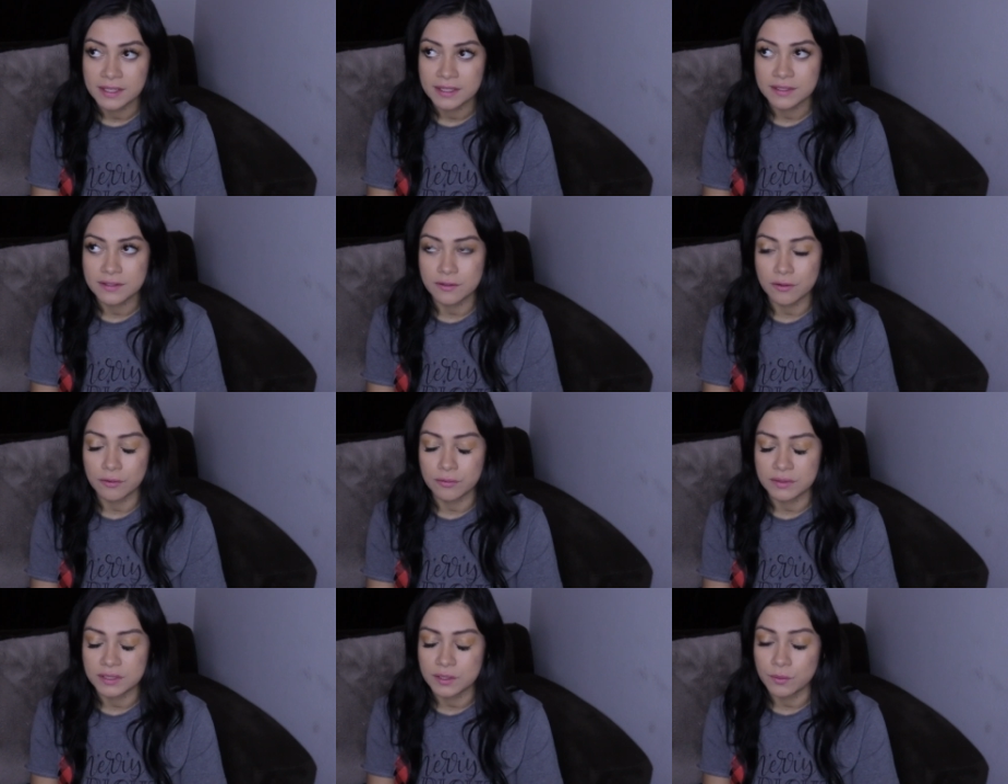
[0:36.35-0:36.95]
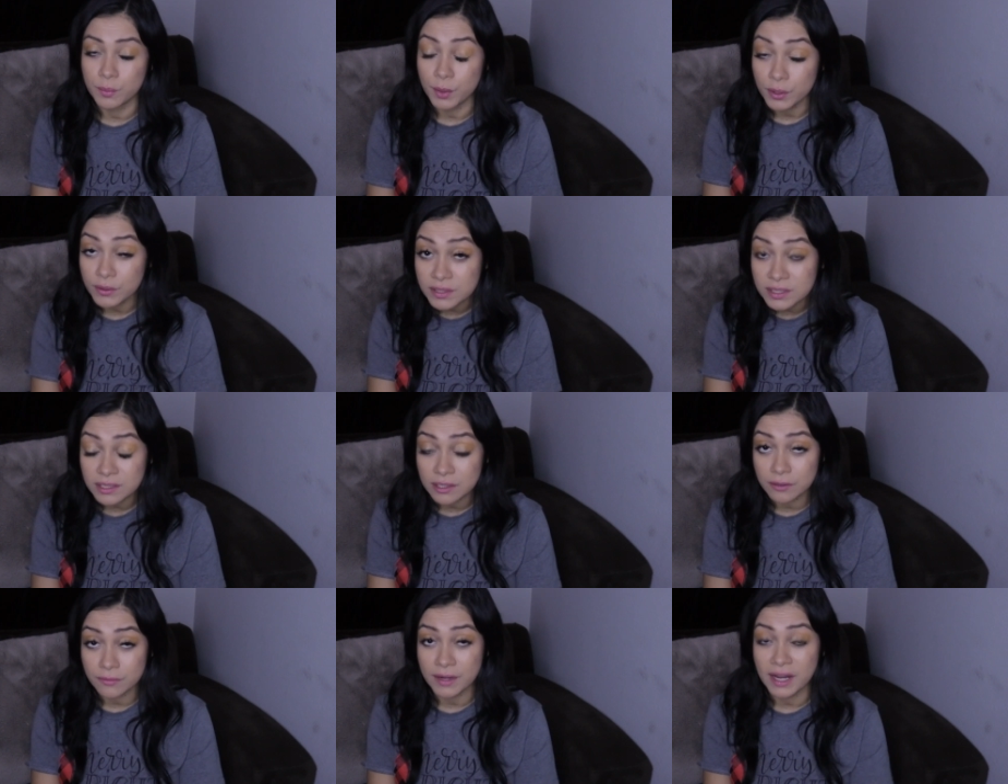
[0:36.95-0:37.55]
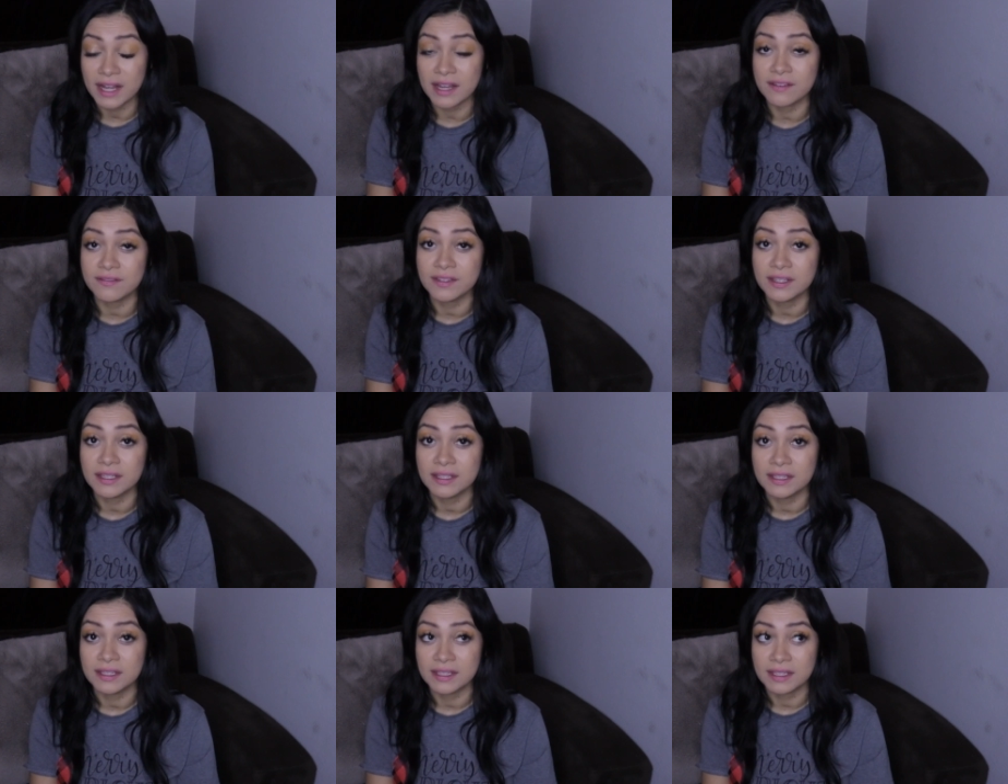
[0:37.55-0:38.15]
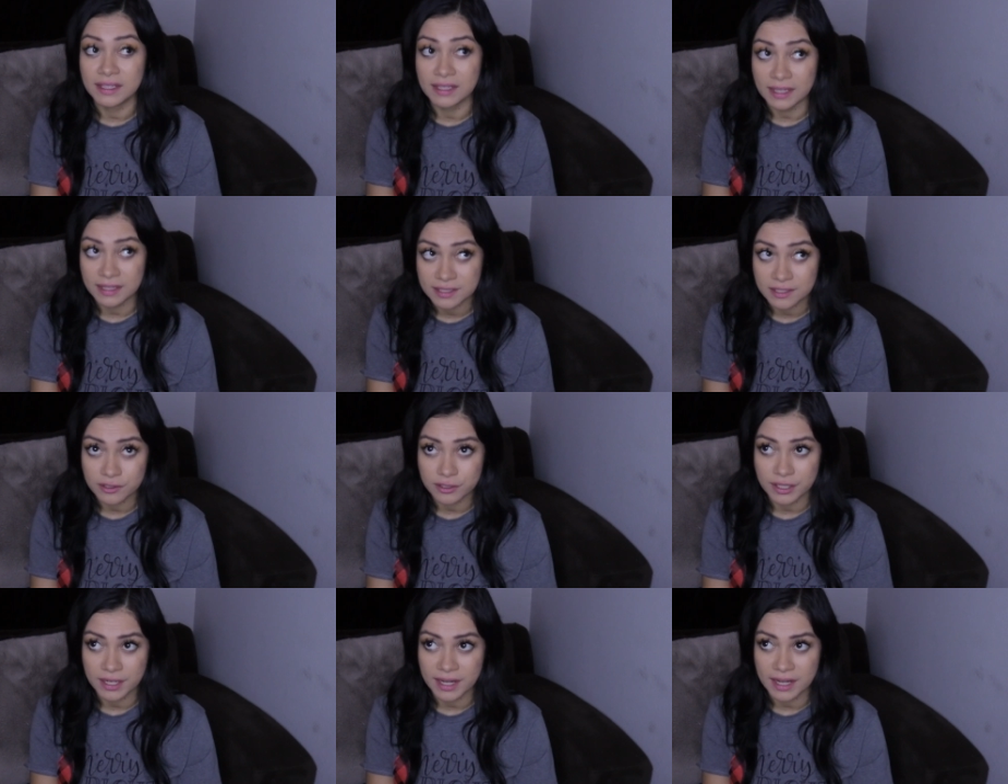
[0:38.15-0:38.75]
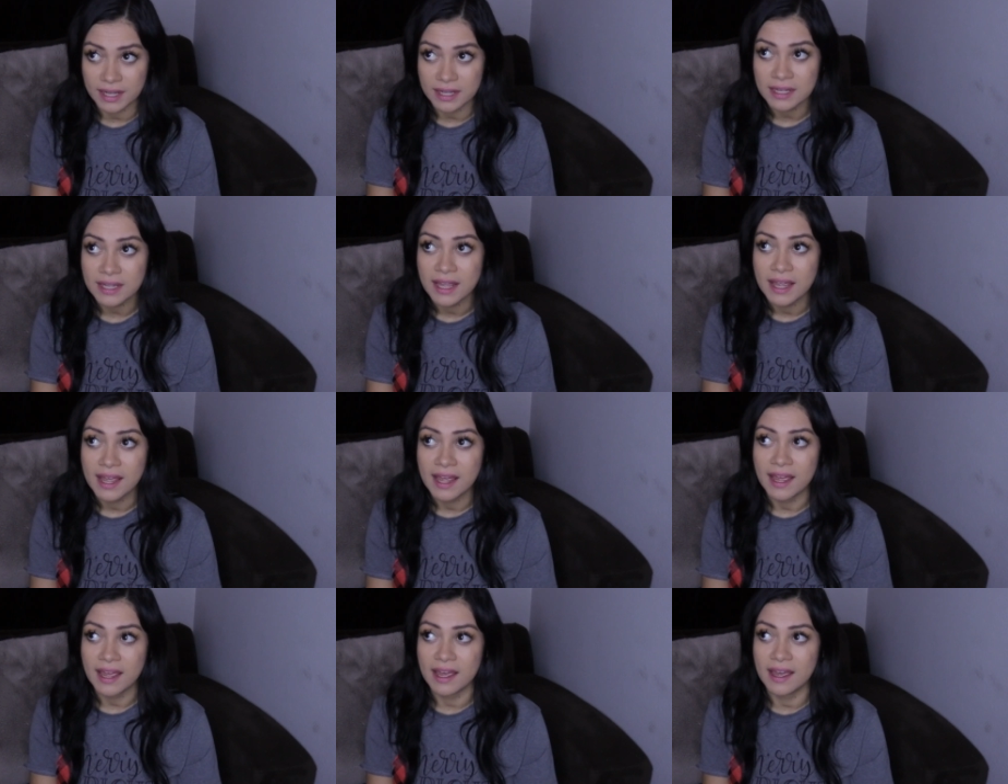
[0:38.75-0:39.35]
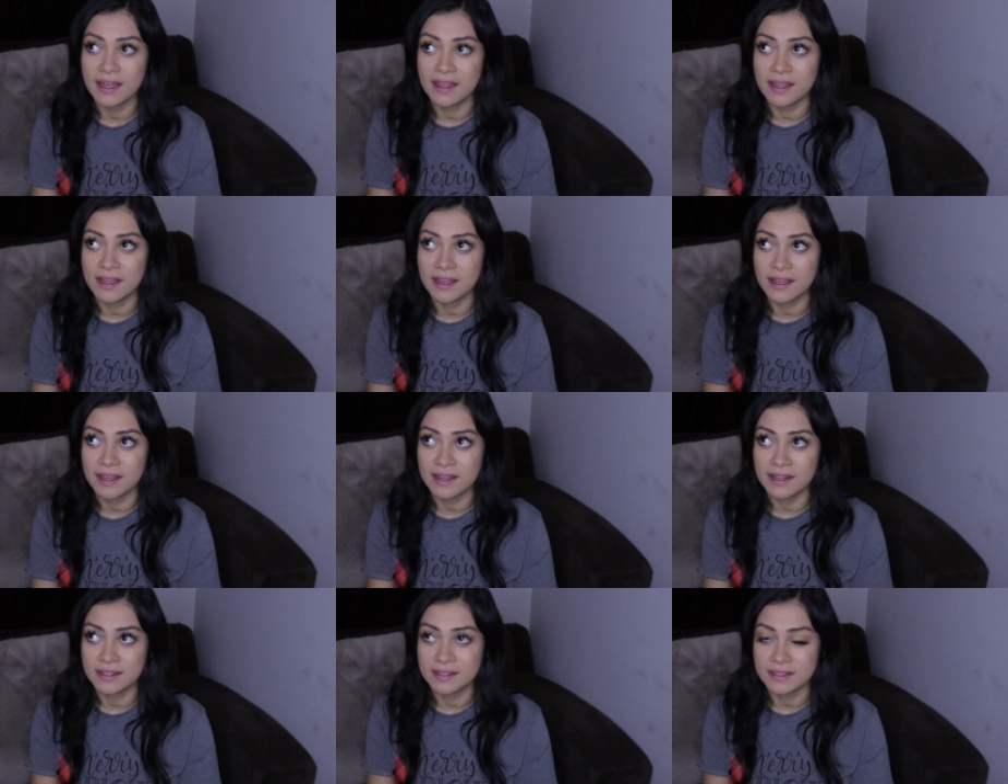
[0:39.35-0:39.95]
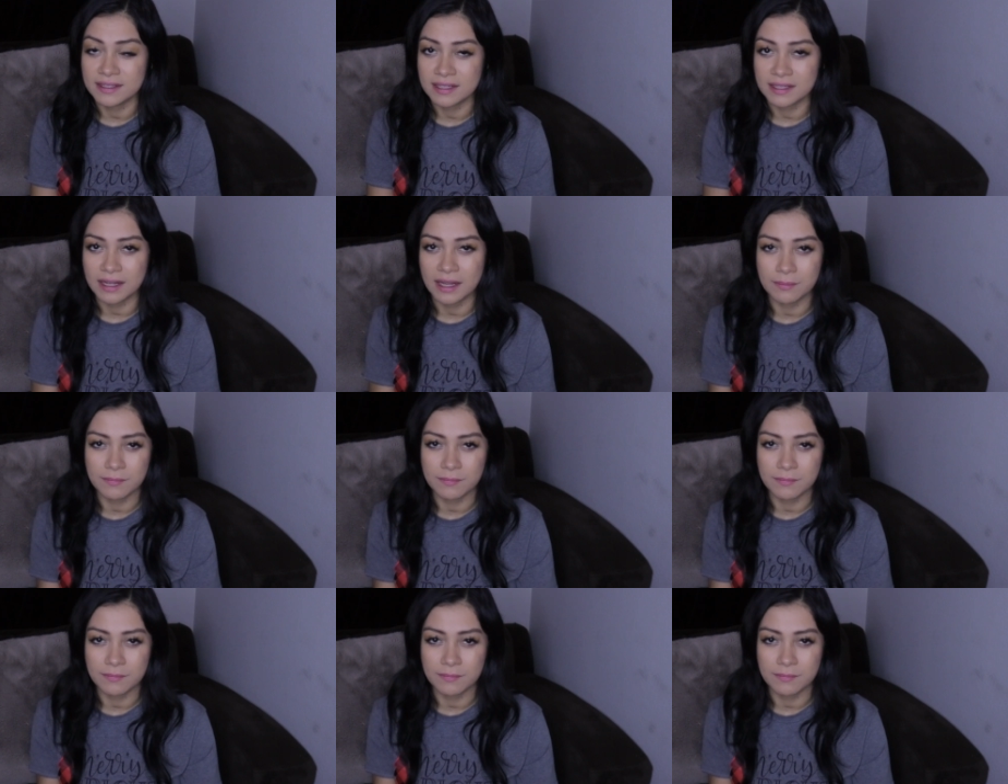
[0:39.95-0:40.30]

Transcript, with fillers: So it's supposed to arrive yesterday, and